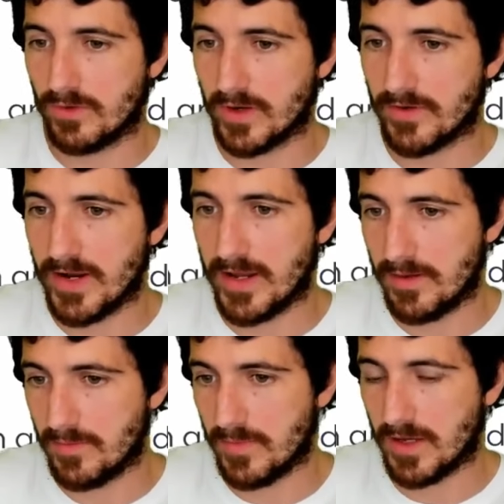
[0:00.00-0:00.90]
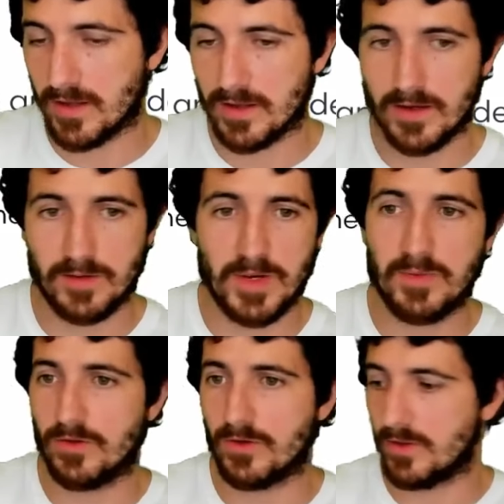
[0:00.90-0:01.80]
ORM, and, and
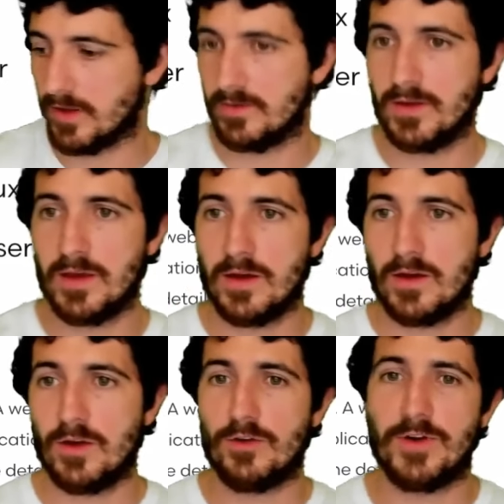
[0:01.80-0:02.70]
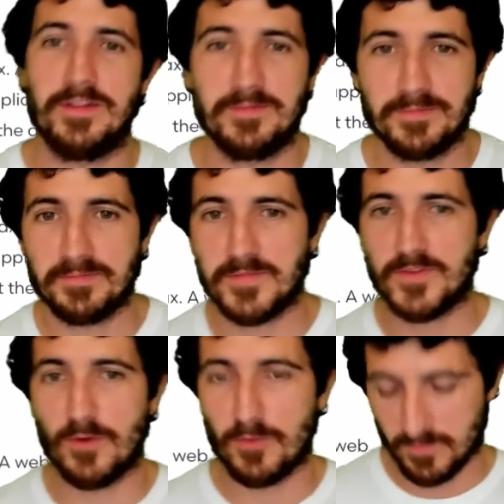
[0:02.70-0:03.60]
many other things. All right,
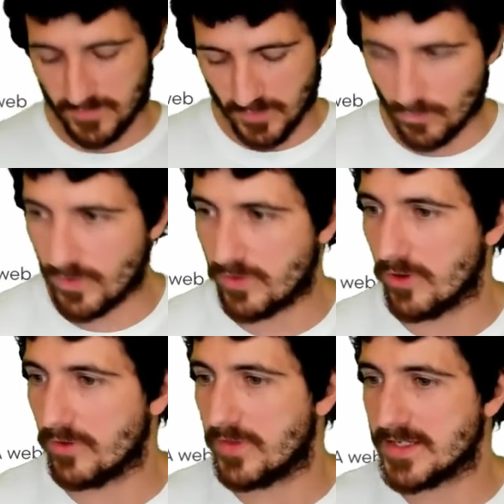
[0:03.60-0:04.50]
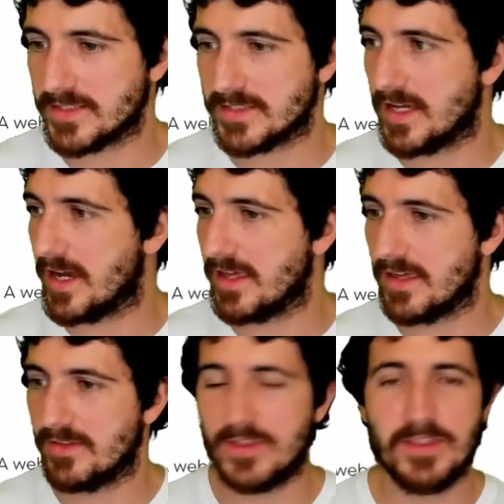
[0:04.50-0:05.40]
so with all of this,
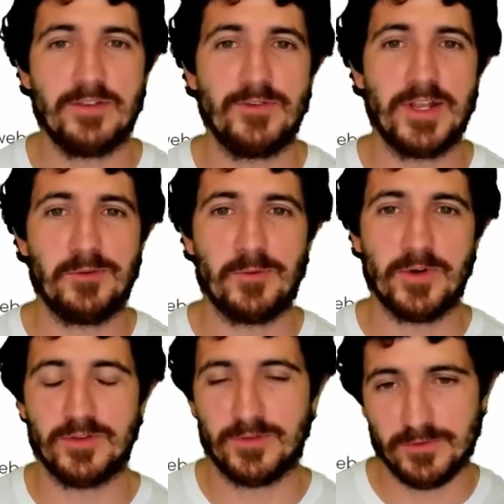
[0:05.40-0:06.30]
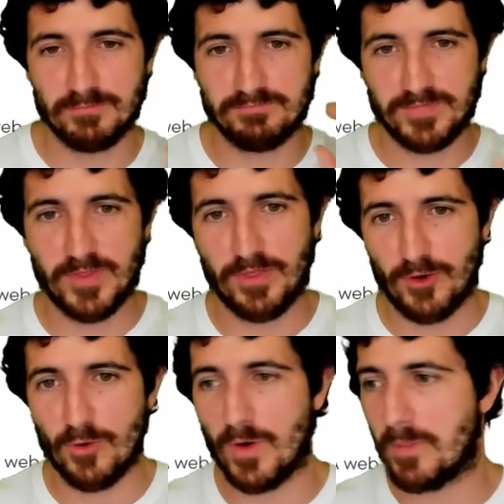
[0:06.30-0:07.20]
I didn't really want to
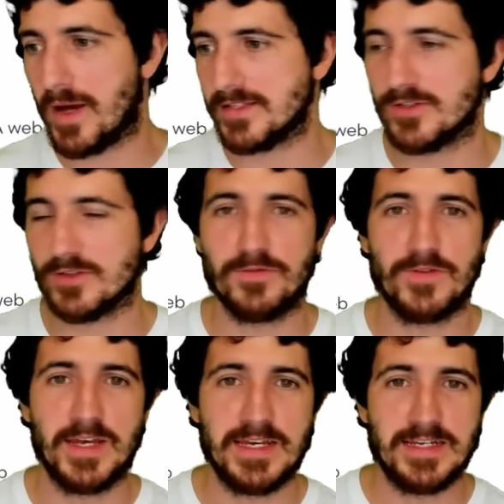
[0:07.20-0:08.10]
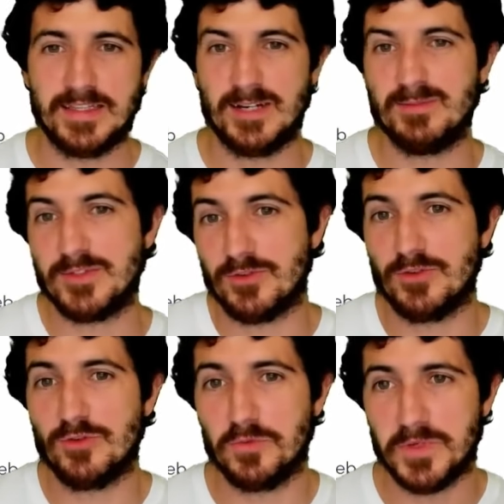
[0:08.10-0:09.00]
throw a bunch of terms to
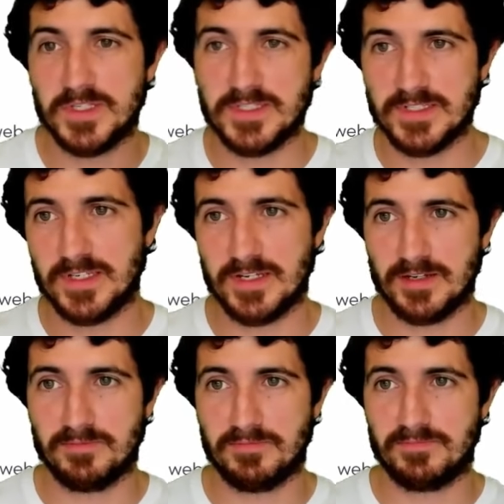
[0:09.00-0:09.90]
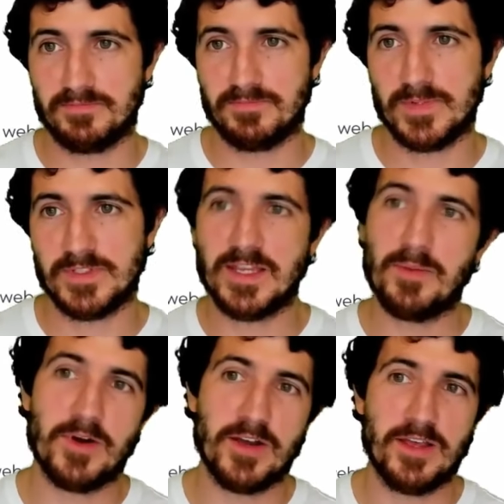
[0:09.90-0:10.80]
you, but this is a
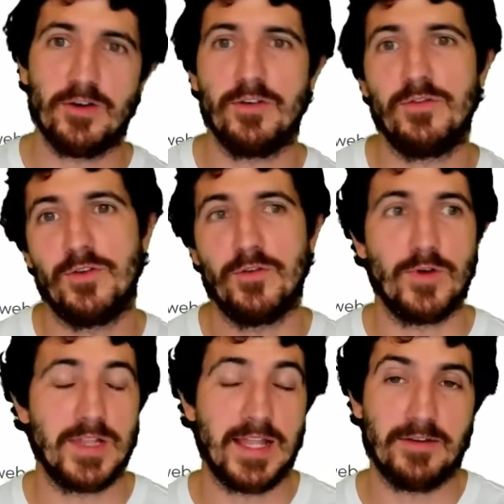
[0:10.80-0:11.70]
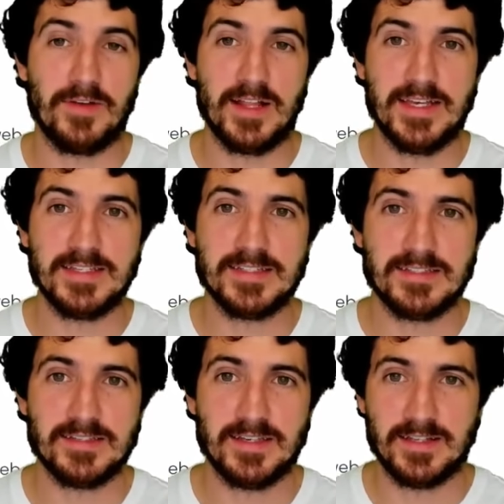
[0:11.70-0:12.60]
summary of, of what Laravel
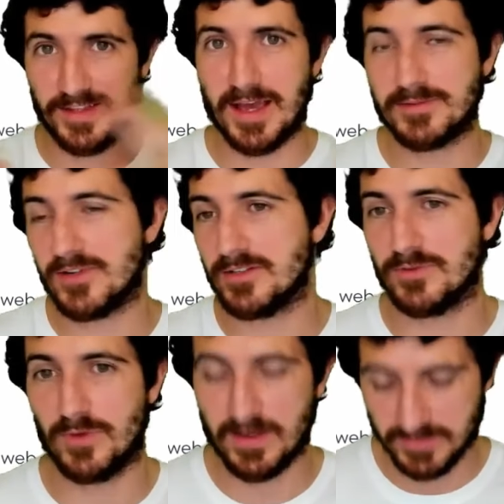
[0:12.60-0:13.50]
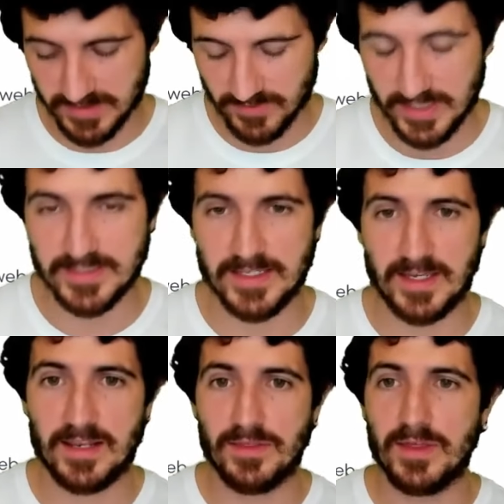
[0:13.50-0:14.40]
is in the abstract, so we haven't really
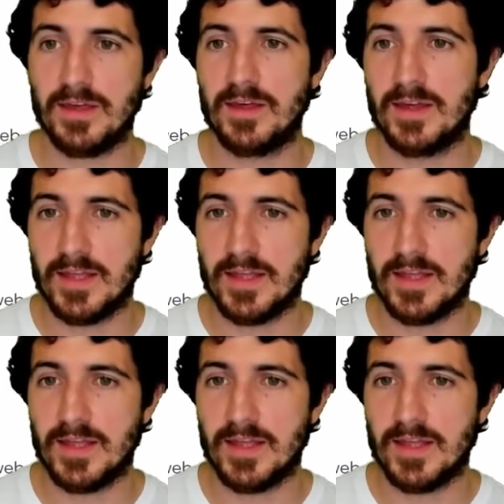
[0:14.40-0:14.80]
seen anything.